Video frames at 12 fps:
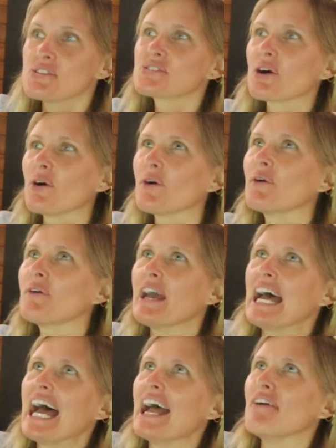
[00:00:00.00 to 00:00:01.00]
So
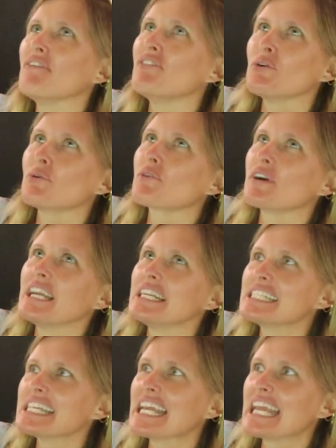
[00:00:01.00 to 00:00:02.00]
if you're
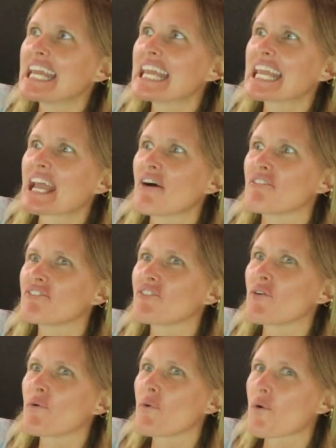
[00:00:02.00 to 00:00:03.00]
renting
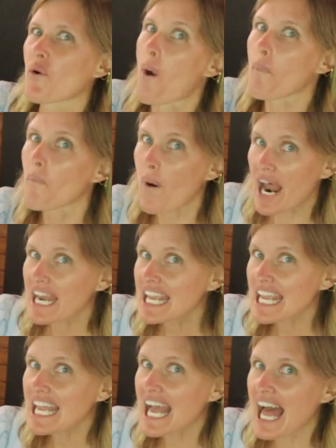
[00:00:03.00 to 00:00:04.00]
for
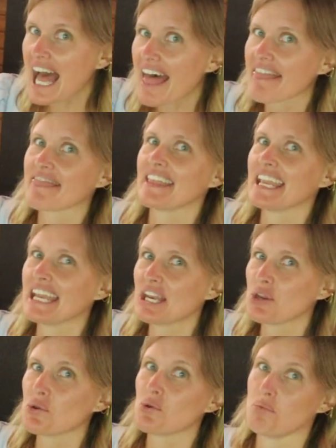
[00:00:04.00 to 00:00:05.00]
1 year,
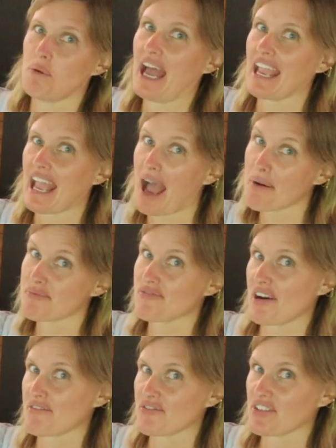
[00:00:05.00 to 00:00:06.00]
then you pay up
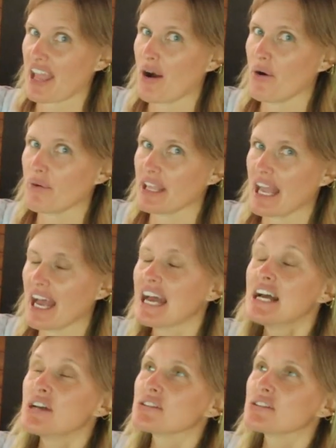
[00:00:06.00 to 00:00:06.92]
front for that whole year.